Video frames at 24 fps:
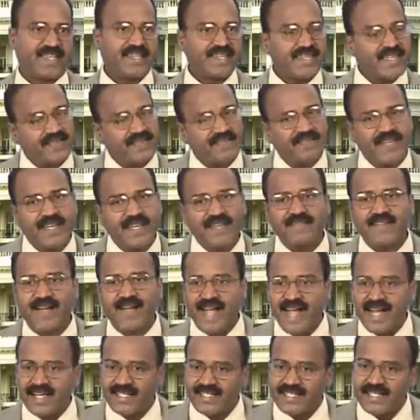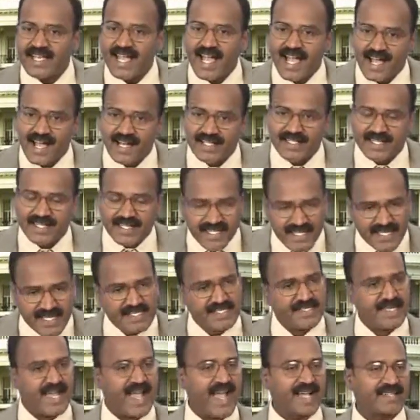Everywhere under
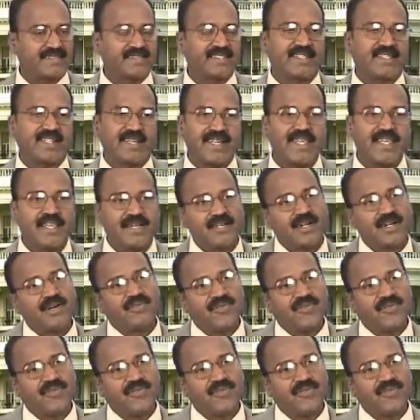each auxiliary,